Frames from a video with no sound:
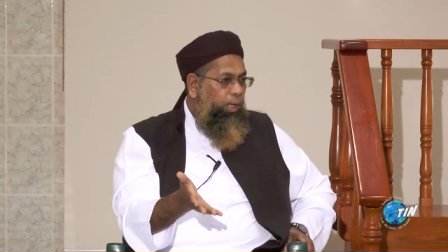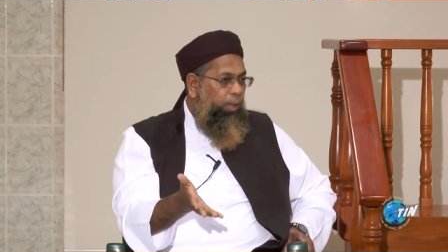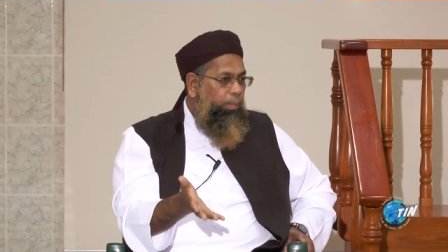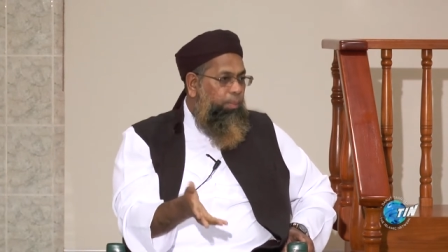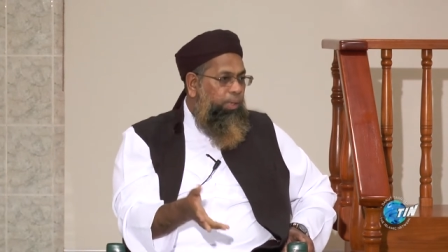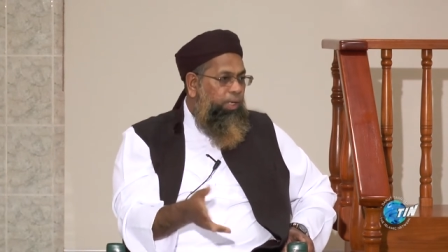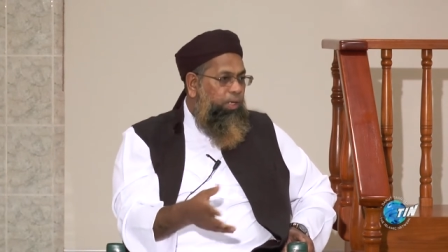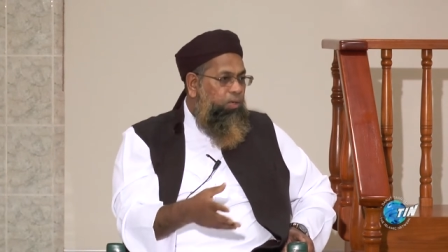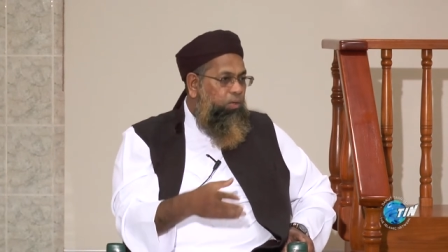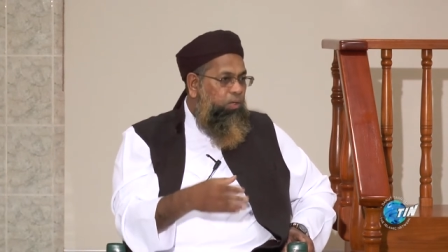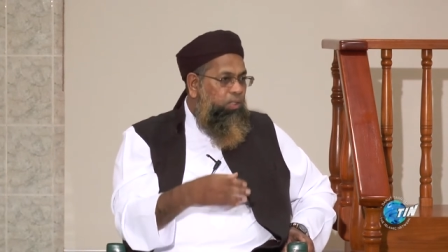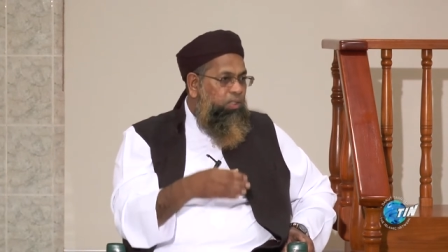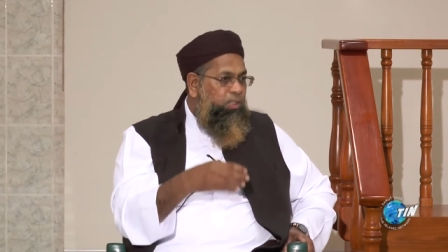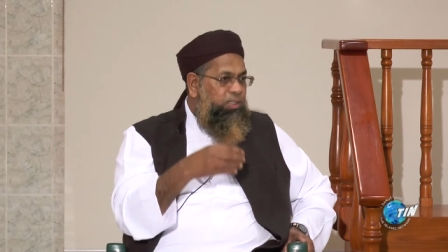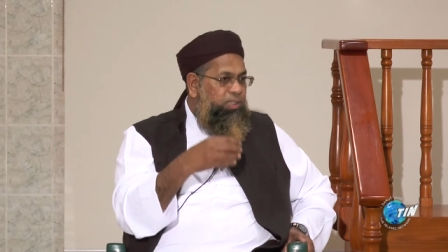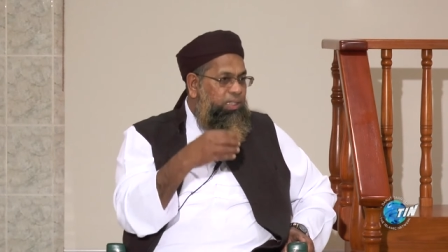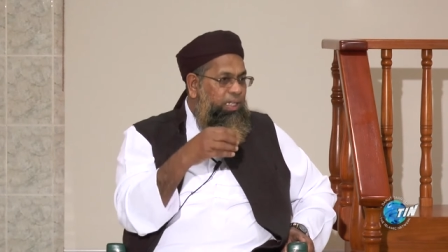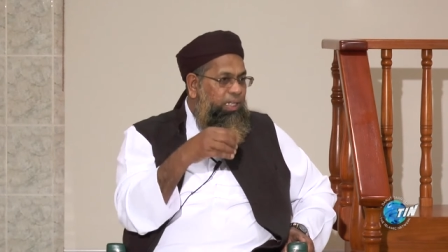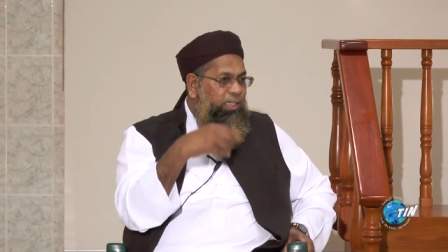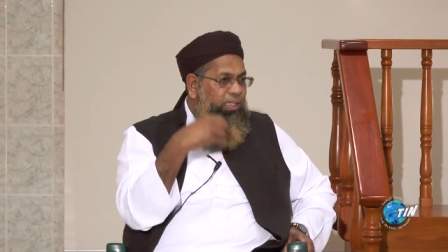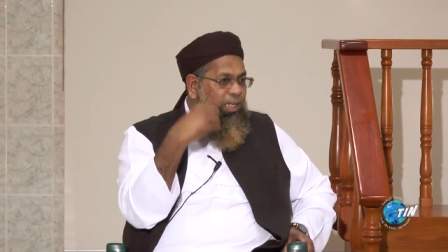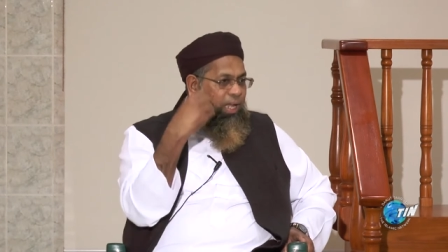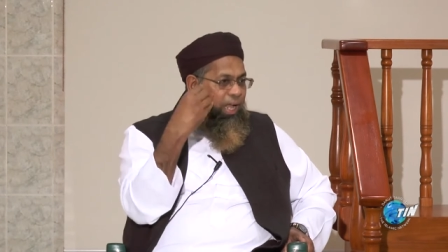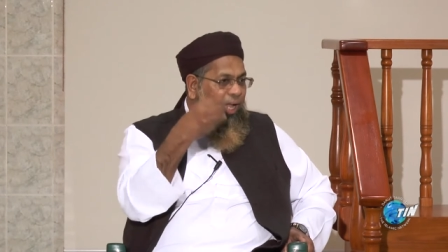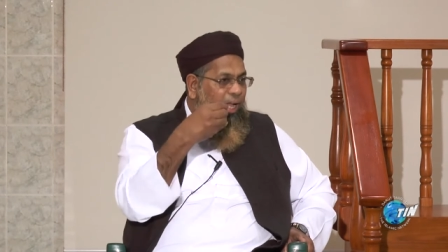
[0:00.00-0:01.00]
because
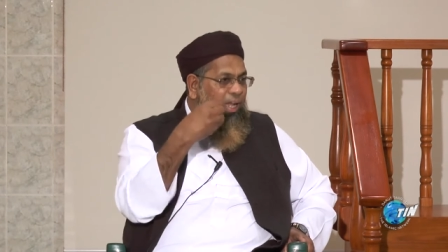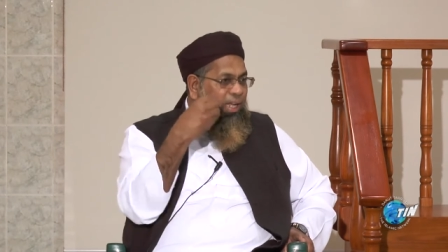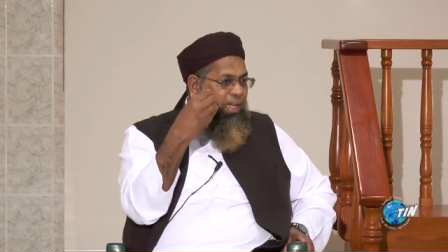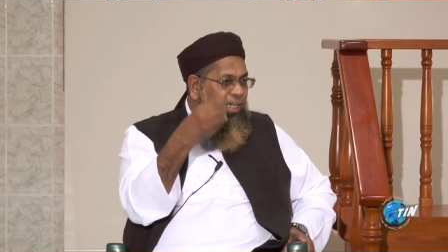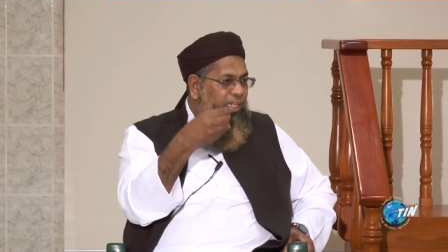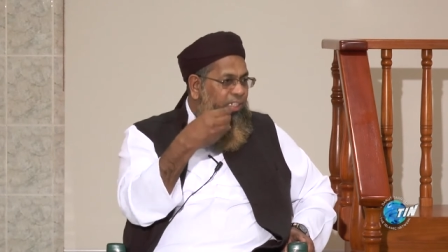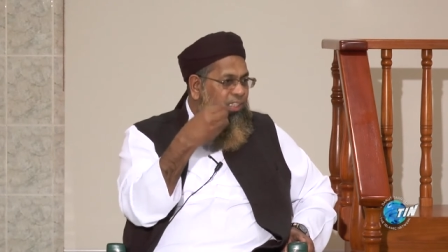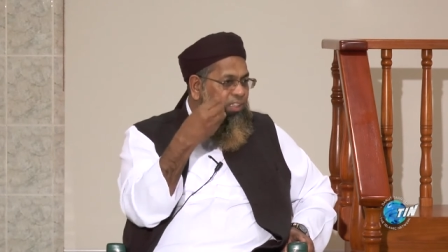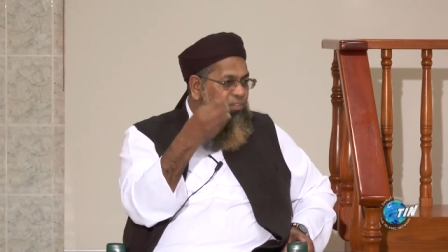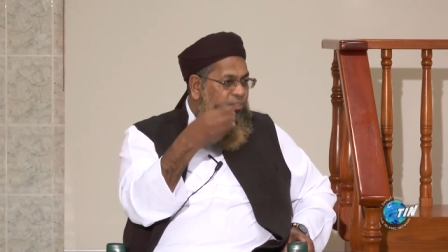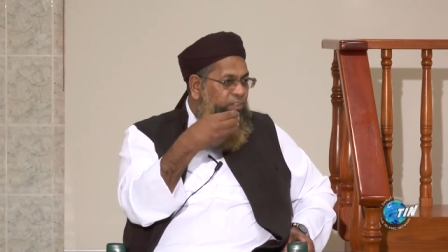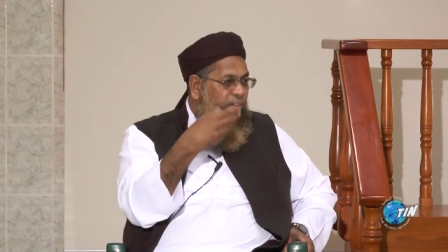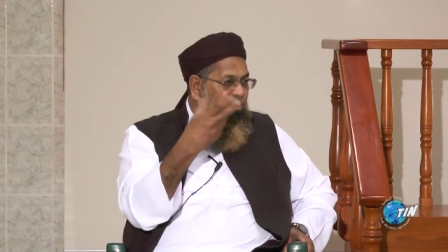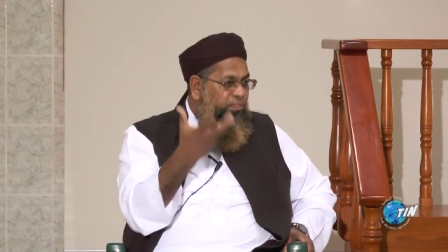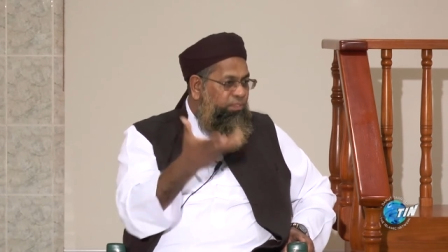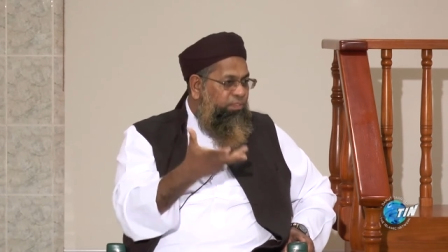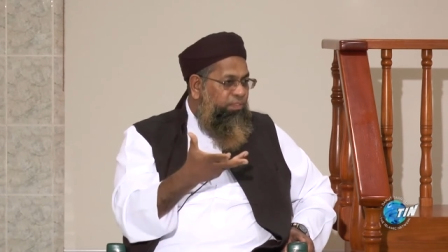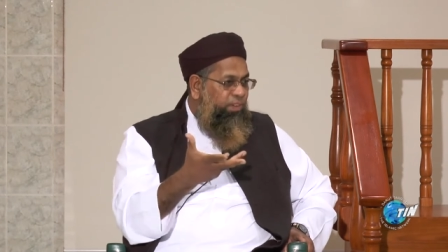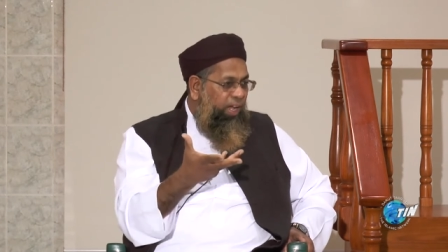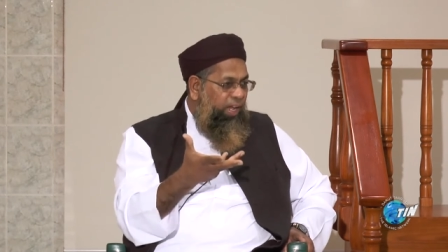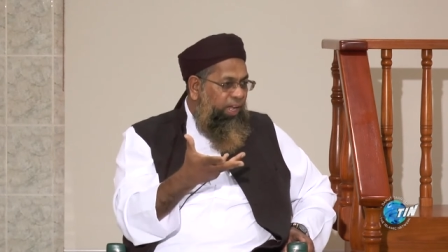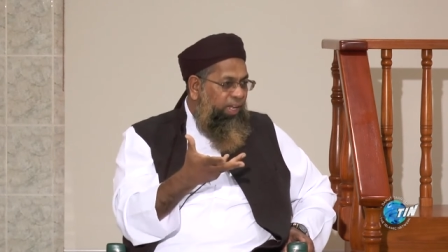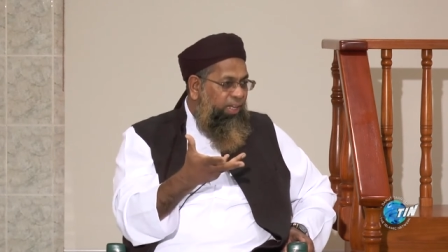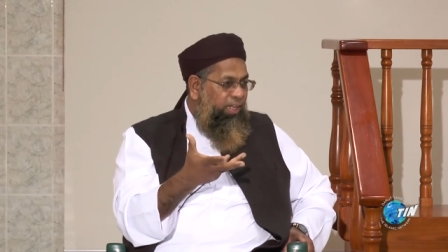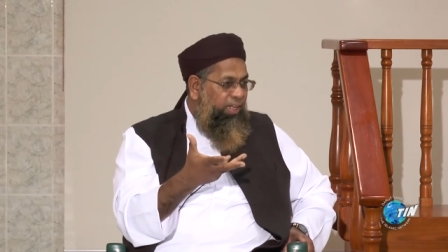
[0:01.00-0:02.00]
that anger is from
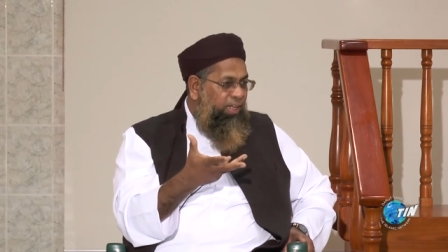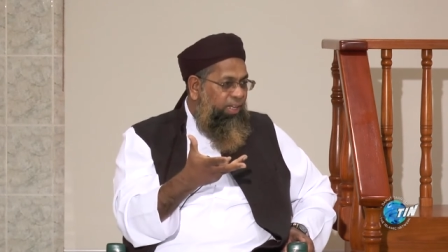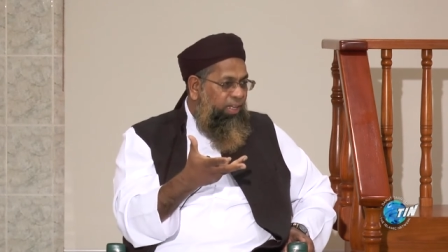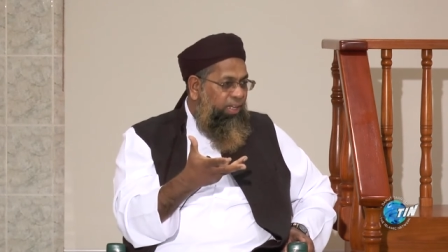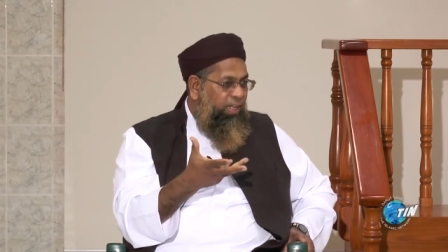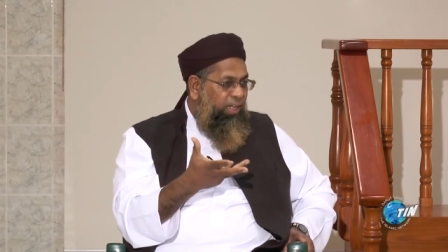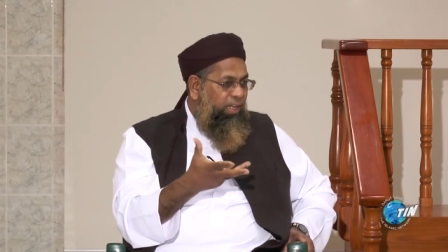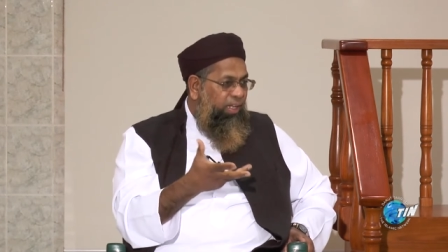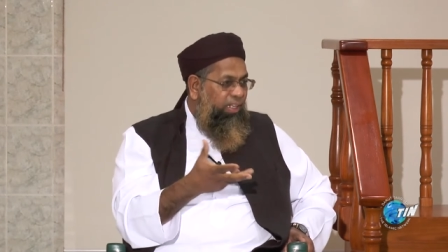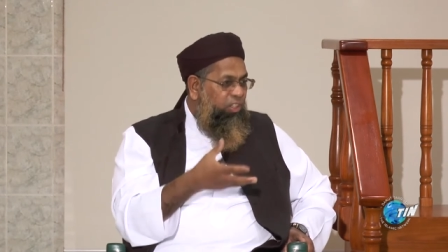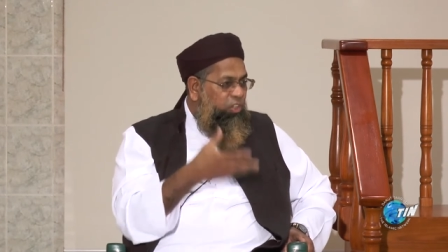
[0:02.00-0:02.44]
fire.